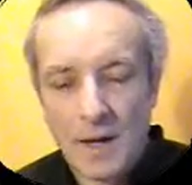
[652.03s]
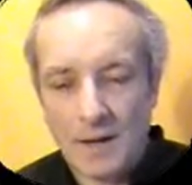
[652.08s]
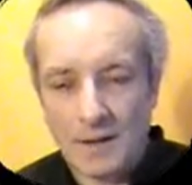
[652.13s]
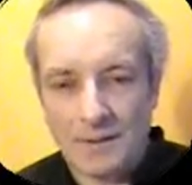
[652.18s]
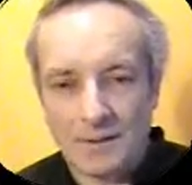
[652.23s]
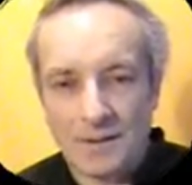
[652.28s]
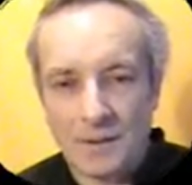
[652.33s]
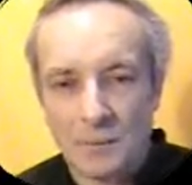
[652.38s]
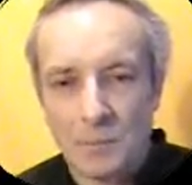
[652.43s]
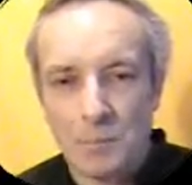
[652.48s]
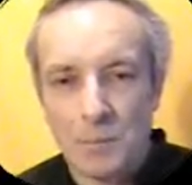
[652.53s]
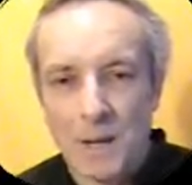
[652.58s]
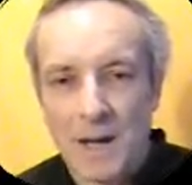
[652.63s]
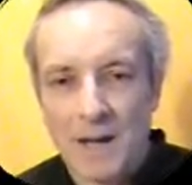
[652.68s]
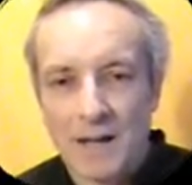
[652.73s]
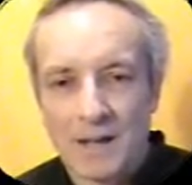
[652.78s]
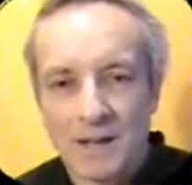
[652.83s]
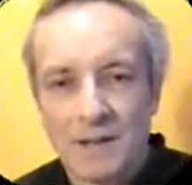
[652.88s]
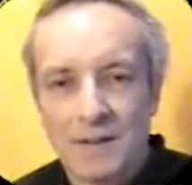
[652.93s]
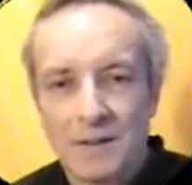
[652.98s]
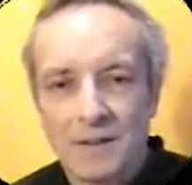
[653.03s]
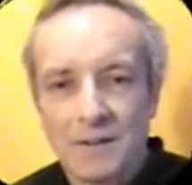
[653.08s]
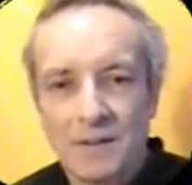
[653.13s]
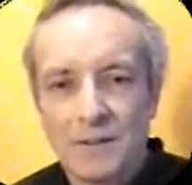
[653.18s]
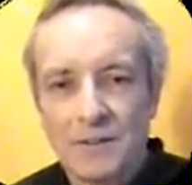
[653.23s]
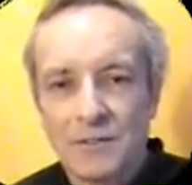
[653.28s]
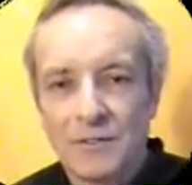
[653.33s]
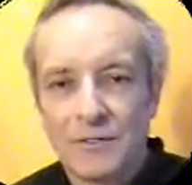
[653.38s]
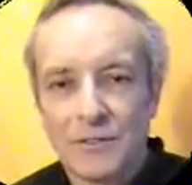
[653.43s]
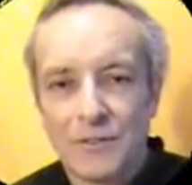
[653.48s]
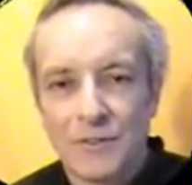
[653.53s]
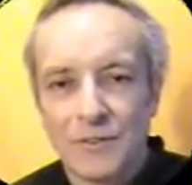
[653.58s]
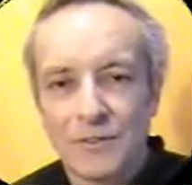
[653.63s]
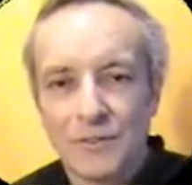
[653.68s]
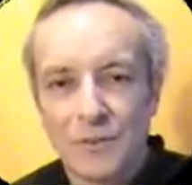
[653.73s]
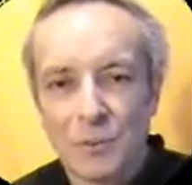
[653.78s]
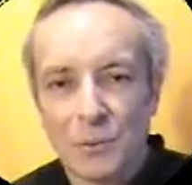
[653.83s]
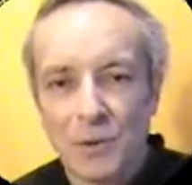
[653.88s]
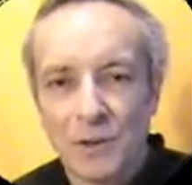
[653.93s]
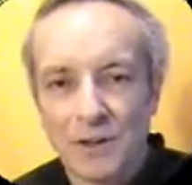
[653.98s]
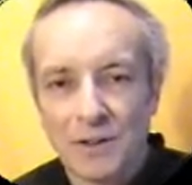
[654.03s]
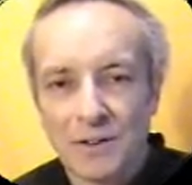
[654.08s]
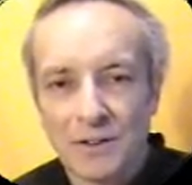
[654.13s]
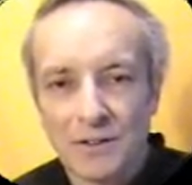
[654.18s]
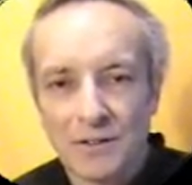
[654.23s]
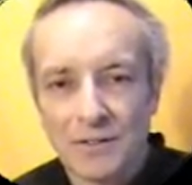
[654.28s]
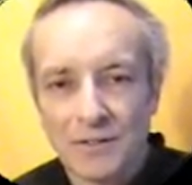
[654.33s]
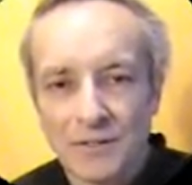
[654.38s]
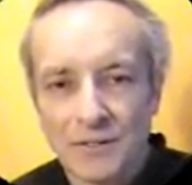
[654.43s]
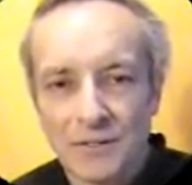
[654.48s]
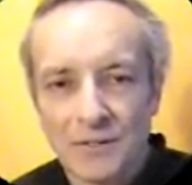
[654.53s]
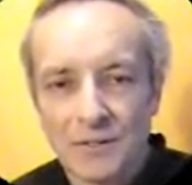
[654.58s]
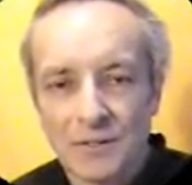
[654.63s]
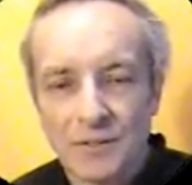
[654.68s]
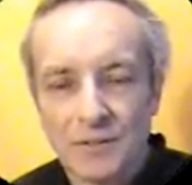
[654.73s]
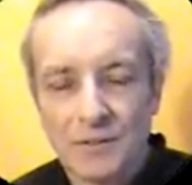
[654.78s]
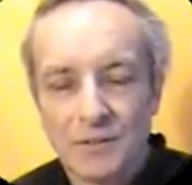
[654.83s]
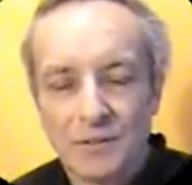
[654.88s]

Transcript: And come back to this awareness